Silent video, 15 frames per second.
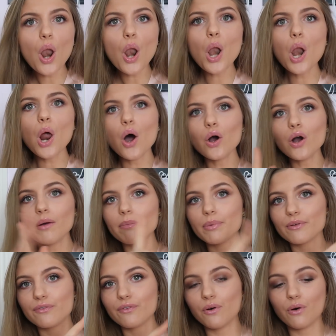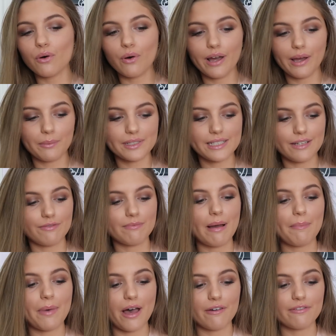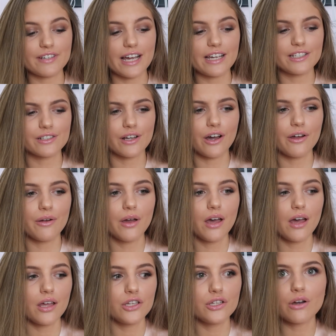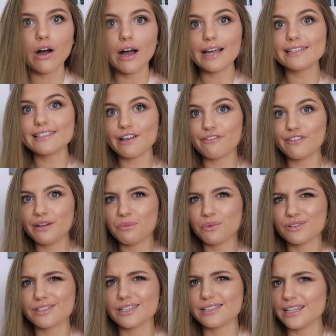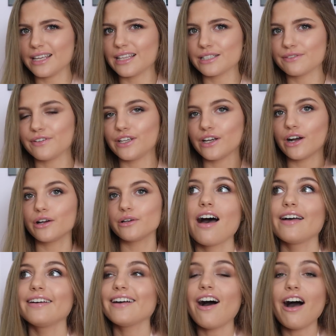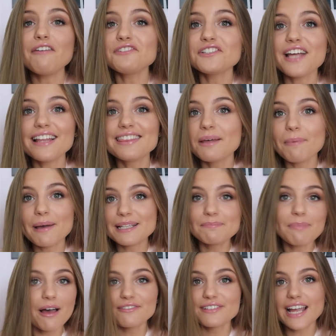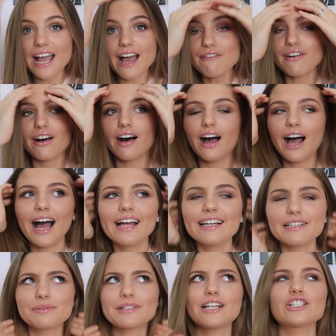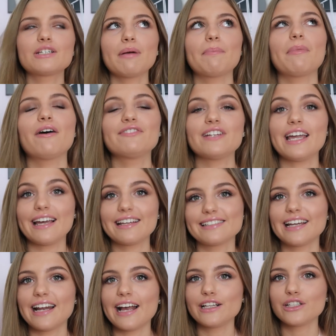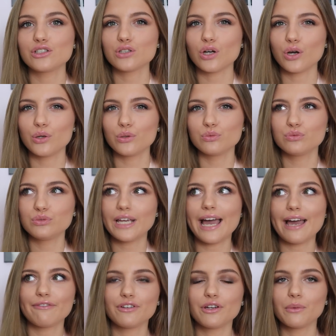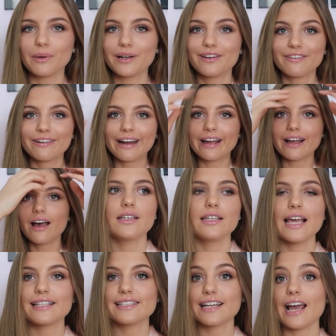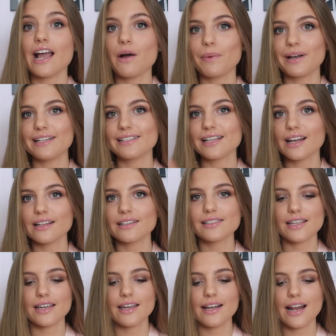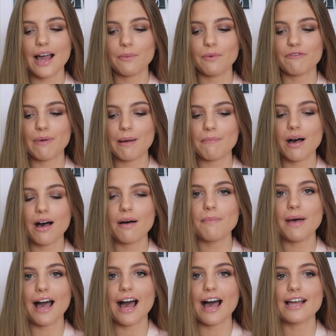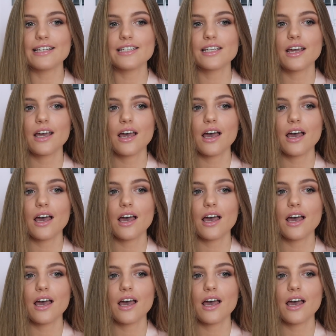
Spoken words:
long before it was even my birthday, so you guys definitely want to see this video. I've just had the best birthday ever, and it was actually my birthday yesterday, so yeah, if you're wondering. Yesterday I went into London with my mum, and